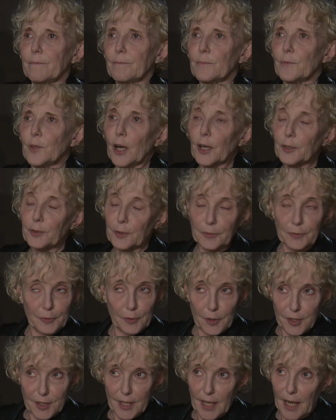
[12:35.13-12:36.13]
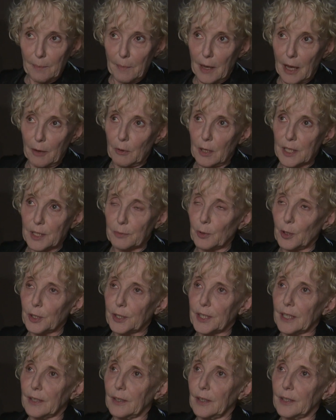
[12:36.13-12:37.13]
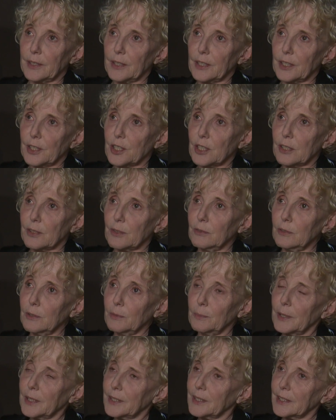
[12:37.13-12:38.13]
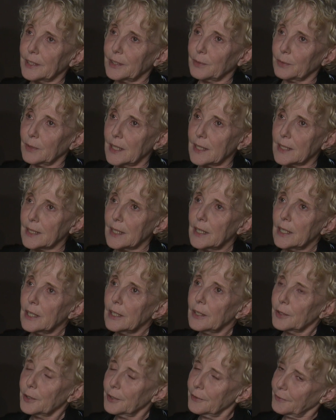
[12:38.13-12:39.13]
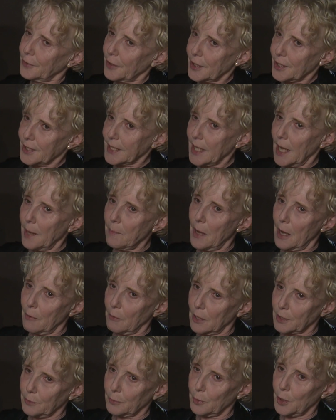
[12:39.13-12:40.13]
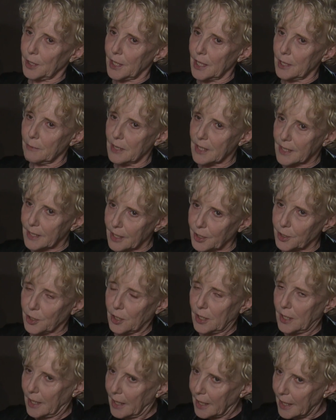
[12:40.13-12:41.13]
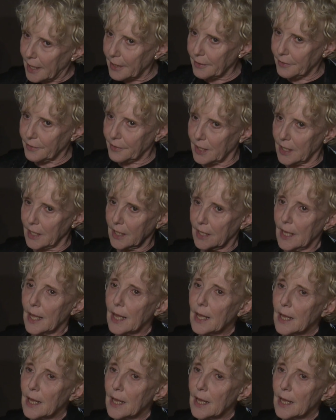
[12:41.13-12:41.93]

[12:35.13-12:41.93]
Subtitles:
not the first time I was working on digital, but it was the first time I was working with such an heavy